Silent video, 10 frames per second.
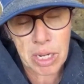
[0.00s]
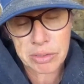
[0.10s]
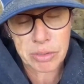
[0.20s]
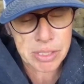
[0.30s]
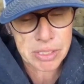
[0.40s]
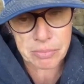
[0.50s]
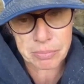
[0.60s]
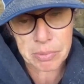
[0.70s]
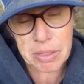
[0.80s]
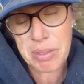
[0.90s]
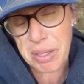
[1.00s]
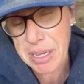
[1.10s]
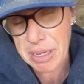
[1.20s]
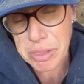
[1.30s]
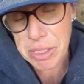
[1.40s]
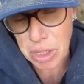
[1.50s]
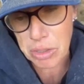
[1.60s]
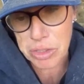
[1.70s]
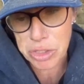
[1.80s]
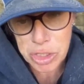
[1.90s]

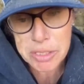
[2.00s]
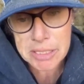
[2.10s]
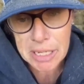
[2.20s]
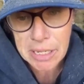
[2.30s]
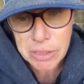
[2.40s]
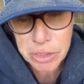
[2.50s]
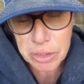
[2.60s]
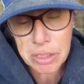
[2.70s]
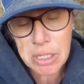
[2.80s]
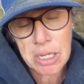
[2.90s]
$100,000 just to enter.